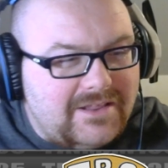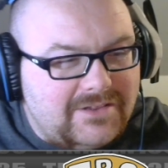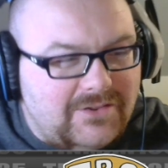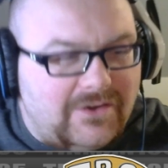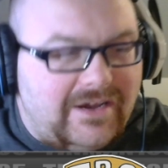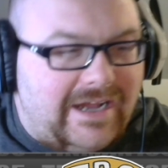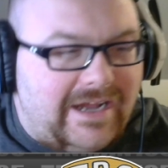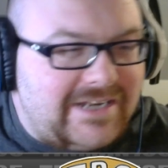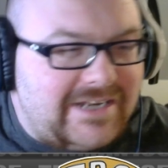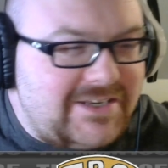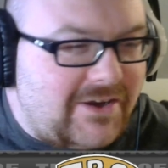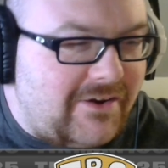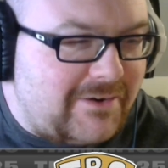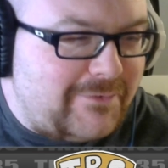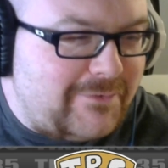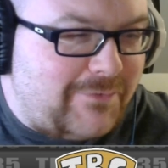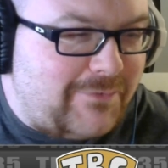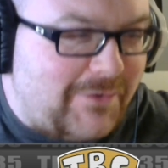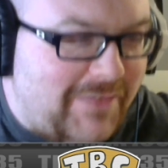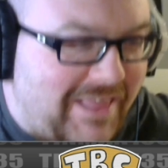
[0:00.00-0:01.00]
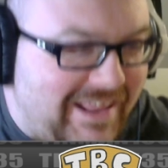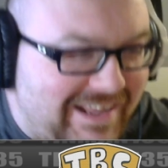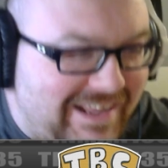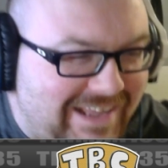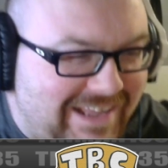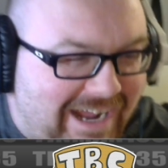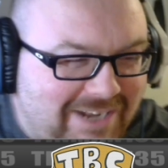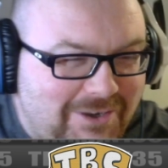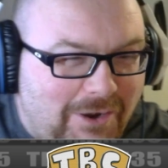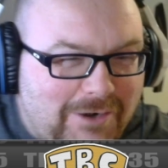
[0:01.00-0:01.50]
Look, I talked for
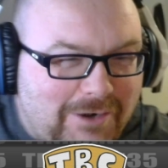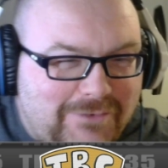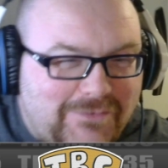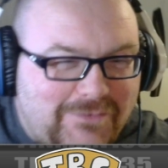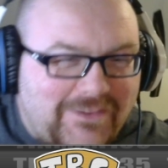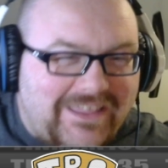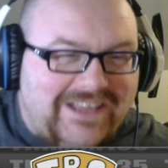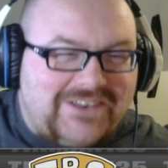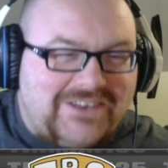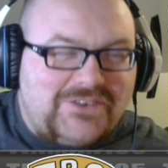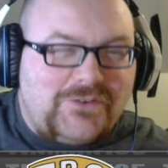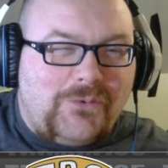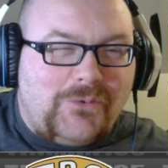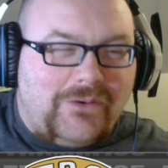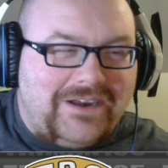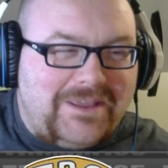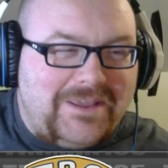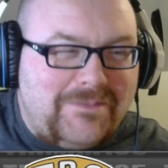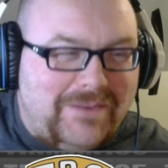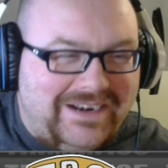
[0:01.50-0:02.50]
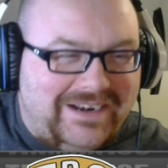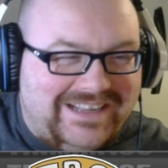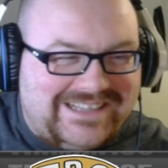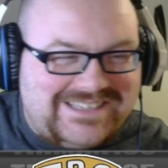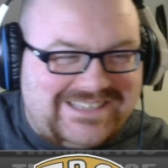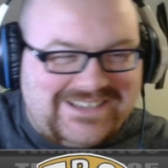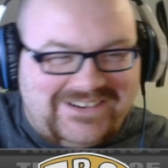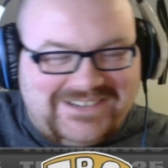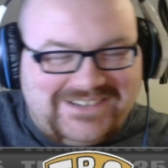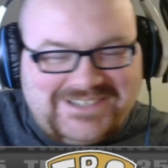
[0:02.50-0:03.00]
like 20 minutes
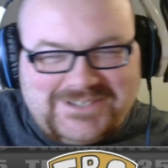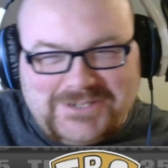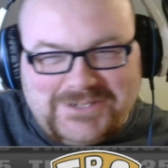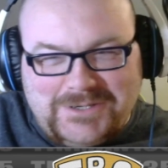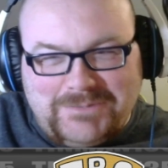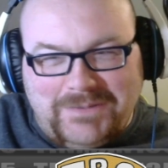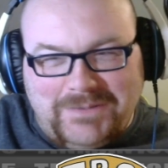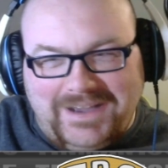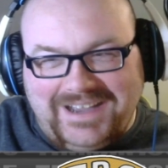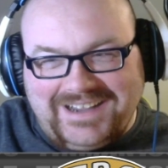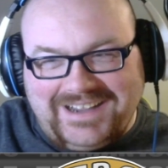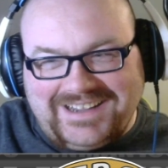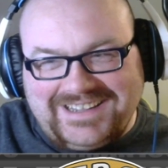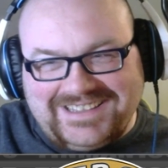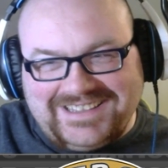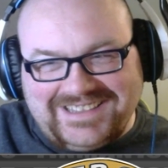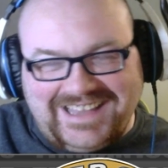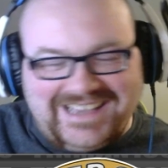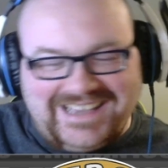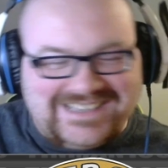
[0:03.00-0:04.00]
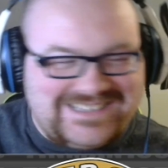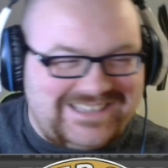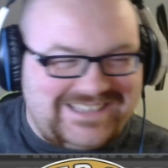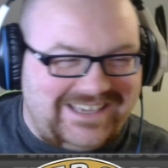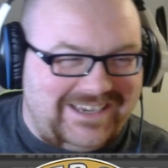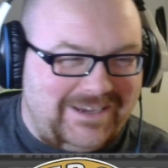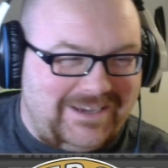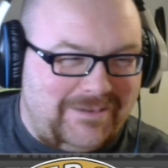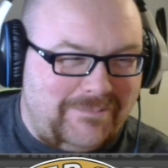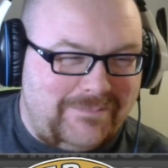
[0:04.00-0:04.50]
on Tupac last
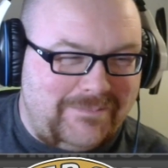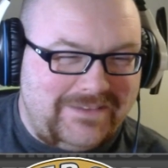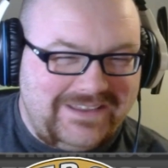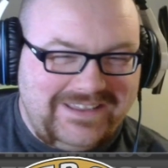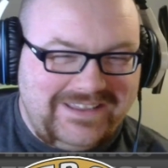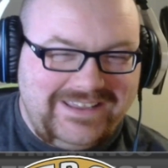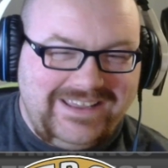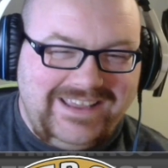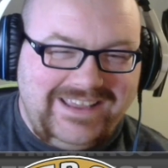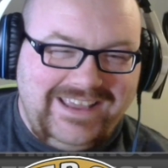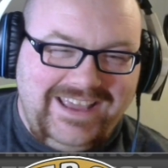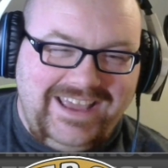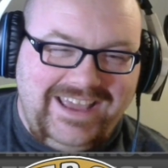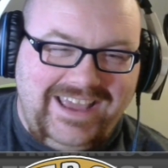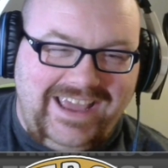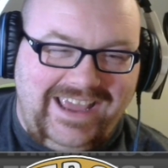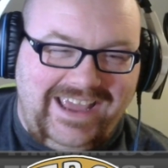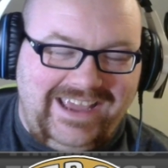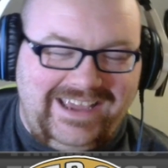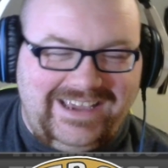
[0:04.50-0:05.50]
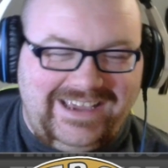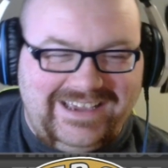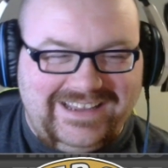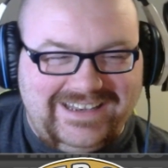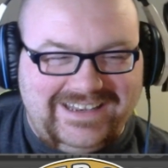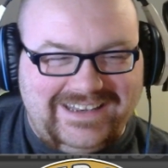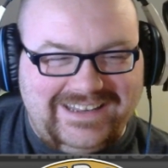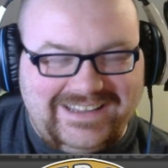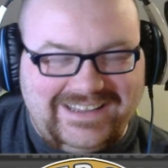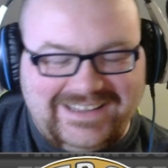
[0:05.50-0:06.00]
time,
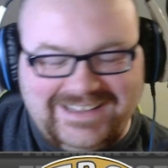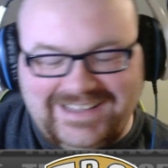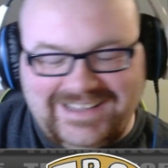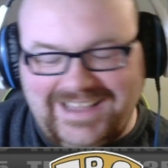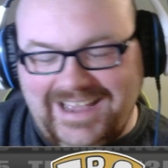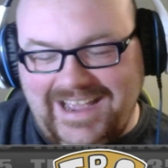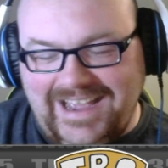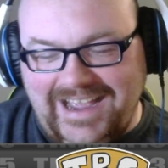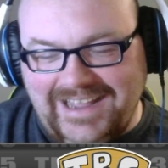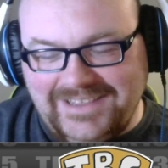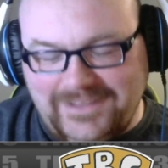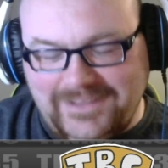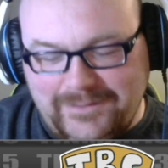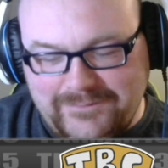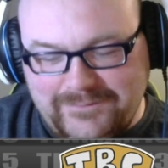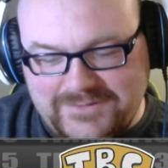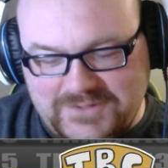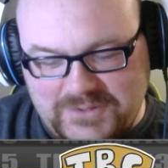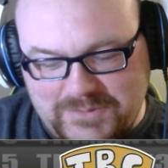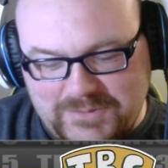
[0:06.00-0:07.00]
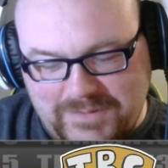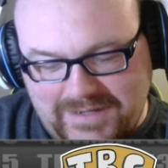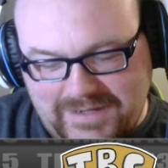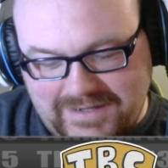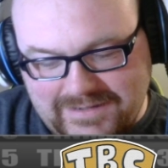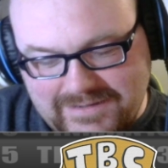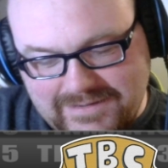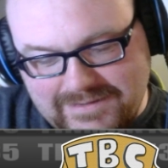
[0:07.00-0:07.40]
and I love Tupac.